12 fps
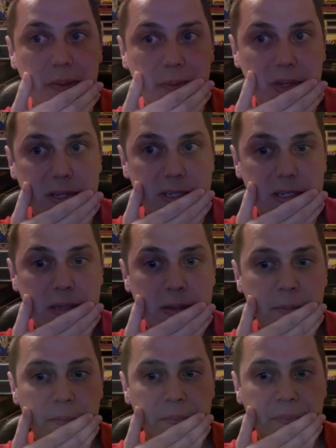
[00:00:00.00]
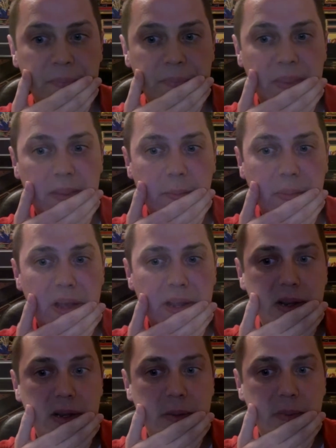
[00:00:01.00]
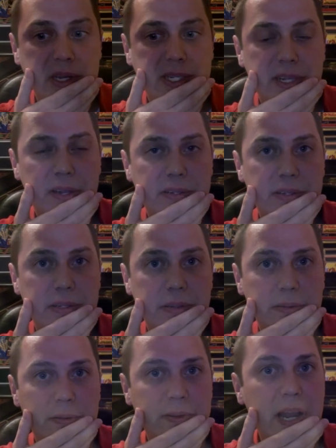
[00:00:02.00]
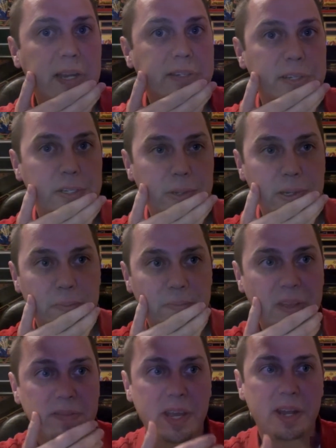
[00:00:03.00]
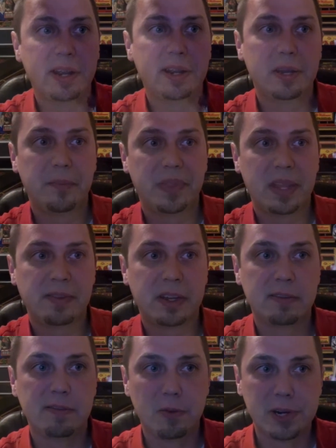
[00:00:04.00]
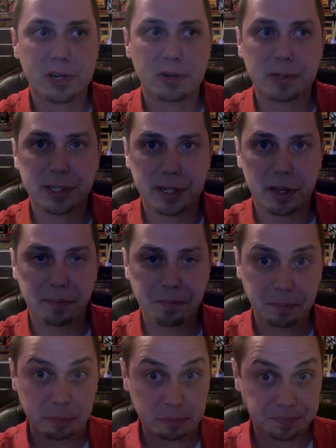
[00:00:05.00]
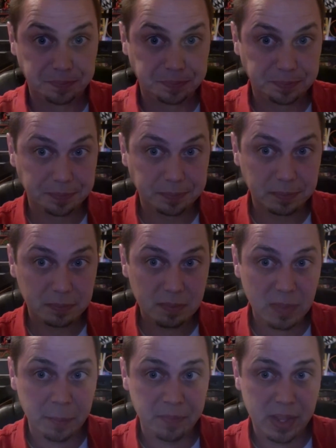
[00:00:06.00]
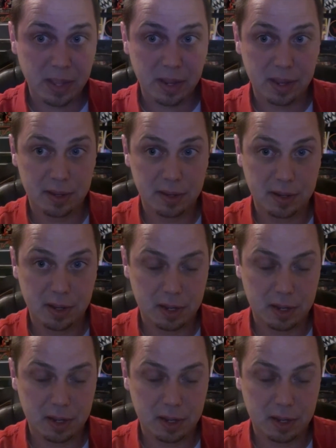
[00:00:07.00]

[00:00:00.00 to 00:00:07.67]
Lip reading: was my son's reaction to it. I've got a 4-year-old son, and